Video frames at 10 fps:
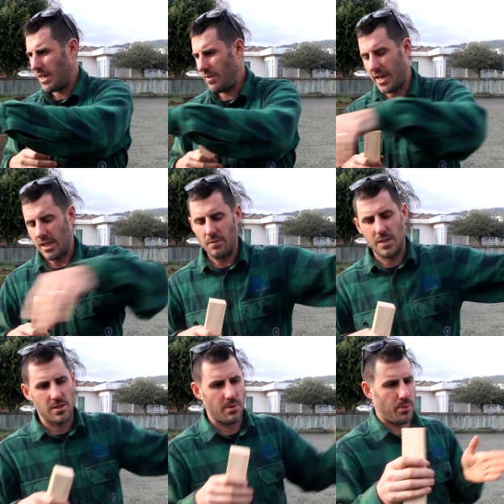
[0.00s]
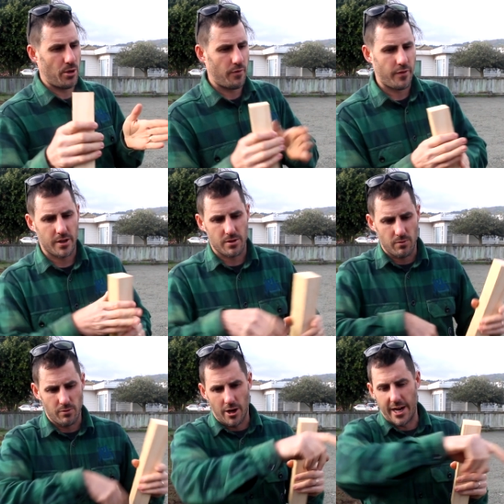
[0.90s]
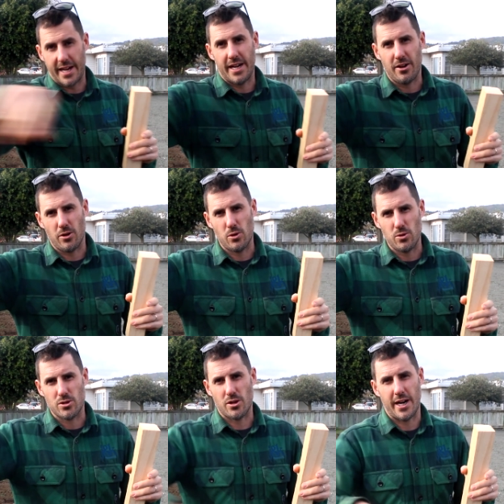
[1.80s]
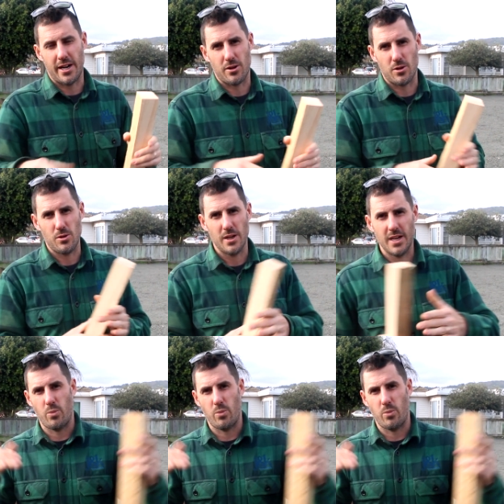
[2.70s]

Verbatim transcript: and that gives us a perfect right angle triangle.